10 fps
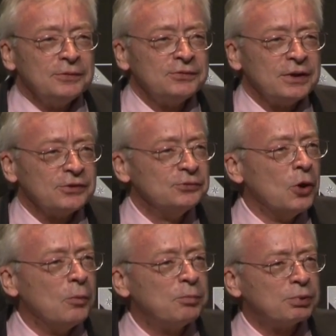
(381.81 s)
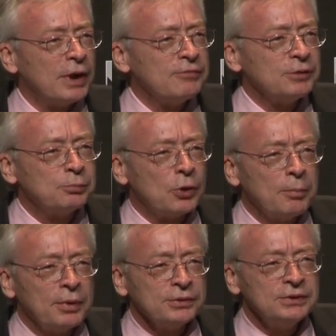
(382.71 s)
is no private
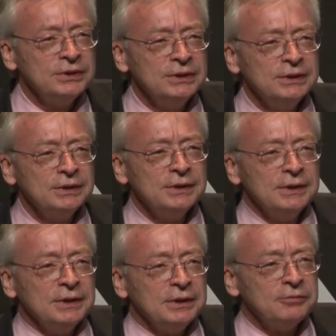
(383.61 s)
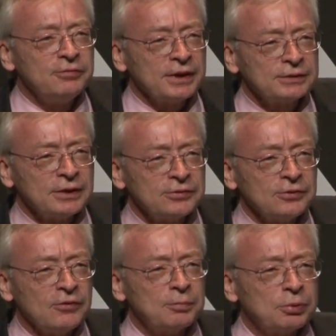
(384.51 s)
property in factors
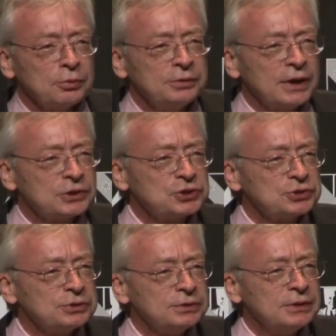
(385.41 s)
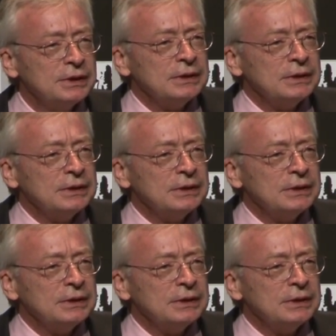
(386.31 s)
of production,